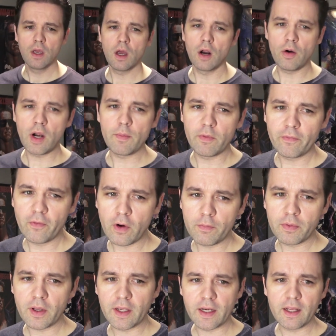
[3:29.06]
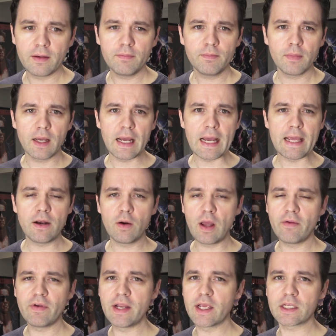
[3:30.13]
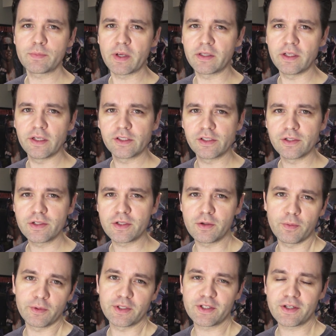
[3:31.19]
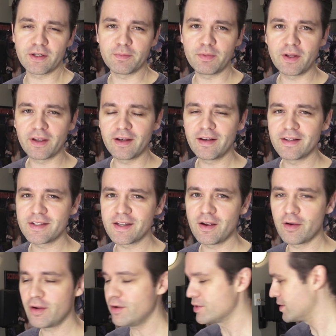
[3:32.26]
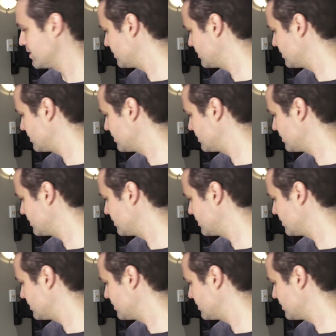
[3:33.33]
All right, before I plug it in, I don't have any expectations, so we're just gonna plug it in and see how it goes.